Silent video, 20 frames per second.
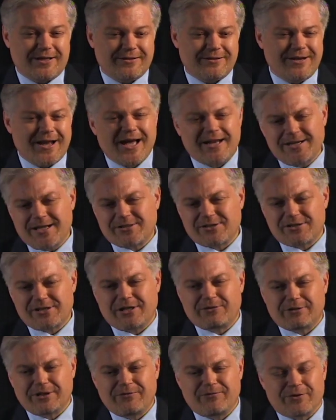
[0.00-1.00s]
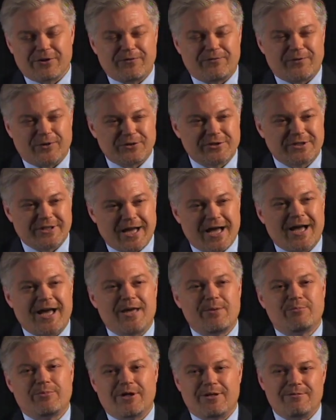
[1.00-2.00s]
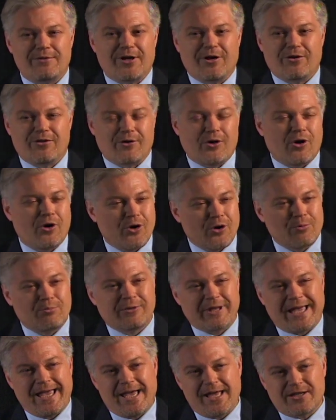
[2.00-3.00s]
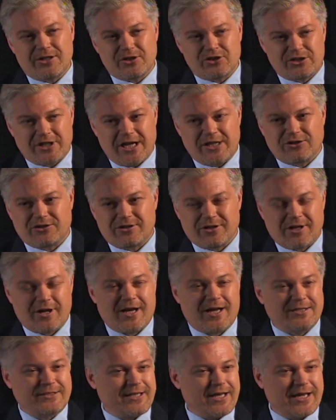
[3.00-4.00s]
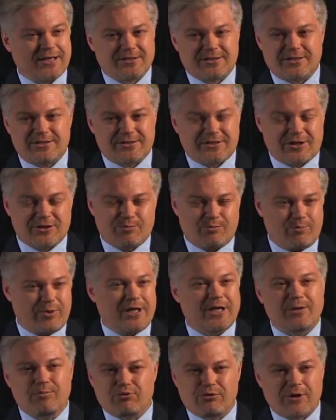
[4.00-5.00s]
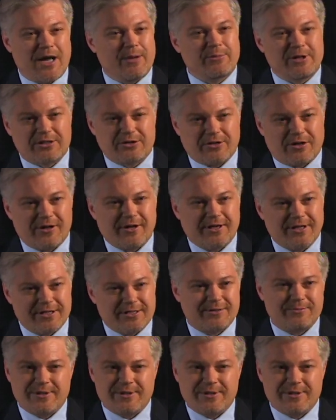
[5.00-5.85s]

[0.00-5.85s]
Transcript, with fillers: Not necessarily for the first time, but, you know, the homeland and changing the context and such big prominent targets,